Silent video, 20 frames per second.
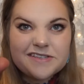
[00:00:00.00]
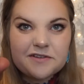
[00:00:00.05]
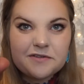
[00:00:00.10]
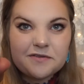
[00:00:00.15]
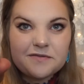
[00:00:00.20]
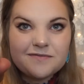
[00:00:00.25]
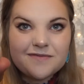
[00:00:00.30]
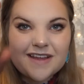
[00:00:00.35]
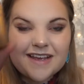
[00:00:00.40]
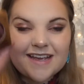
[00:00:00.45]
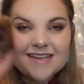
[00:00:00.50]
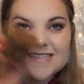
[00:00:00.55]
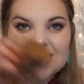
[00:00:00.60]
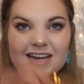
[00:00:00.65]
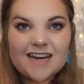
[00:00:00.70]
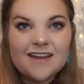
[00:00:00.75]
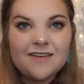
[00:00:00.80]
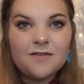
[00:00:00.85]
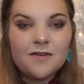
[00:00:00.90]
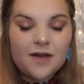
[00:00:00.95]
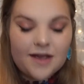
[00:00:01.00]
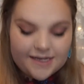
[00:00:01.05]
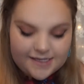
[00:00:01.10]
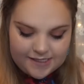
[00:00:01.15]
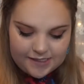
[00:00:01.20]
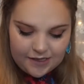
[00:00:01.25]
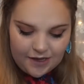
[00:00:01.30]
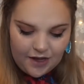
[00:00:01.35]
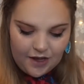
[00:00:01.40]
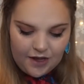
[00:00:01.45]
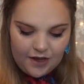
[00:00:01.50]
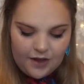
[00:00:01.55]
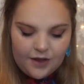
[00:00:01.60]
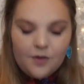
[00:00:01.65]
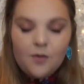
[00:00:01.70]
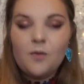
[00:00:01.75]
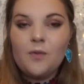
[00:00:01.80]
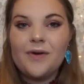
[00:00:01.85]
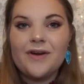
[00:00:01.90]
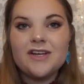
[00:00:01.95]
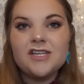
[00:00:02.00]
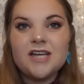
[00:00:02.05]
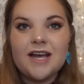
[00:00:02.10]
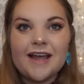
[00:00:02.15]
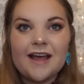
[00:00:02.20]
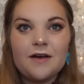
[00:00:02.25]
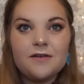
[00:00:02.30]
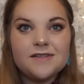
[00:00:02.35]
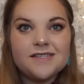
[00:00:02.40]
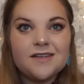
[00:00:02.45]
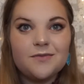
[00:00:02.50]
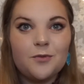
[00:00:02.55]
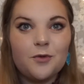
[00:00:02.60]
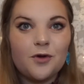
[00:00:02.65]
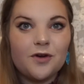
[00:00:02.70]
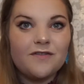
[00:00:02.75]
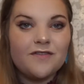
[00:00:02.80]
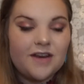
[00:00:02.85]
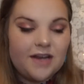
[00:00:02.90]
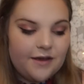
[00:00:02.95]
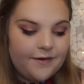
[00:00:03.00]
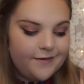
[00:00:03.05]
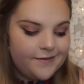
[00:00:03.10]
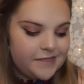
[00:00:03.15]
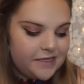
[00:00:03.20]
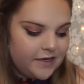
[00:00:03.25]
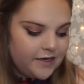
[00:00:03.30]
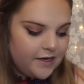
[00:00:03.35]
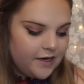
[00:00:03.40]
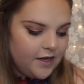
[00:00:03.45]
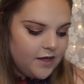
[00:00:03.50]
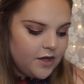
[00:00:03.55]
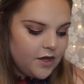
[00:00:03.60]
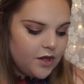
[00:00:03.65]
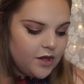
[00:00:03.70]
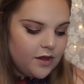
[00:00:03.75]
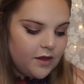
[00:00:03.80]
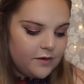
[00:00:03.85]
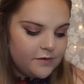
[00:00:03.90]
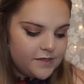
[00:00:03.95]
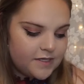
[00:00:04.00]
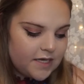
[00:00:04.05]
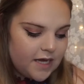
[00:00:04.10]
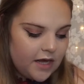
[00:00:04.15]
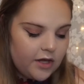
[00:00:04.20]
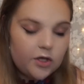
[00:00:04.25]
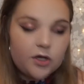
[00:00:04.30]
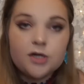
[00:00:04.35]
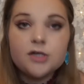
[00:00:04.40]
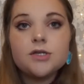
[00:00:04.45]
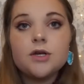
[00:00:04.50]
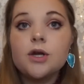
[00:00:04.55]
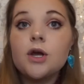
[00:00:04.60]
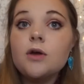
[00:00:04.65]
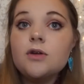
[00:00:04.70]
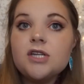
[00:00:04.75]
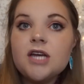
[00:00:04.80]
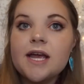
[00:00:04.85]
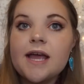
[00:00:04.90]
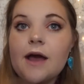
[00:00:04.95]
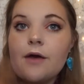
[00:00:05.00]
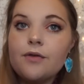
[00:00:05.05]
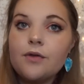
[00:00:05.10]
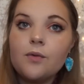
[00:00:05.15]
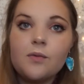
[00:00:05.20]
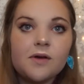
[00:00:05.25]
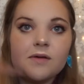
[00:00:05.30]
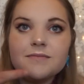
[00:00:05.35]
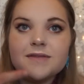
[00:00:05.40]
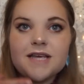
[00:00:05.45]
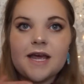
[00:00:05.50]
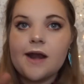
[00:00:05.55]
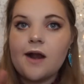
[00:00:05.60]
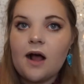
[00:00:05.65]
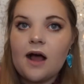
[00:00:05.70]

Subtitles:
So like I said, if you guys want to check out some more videos on those colors, or go check out the website.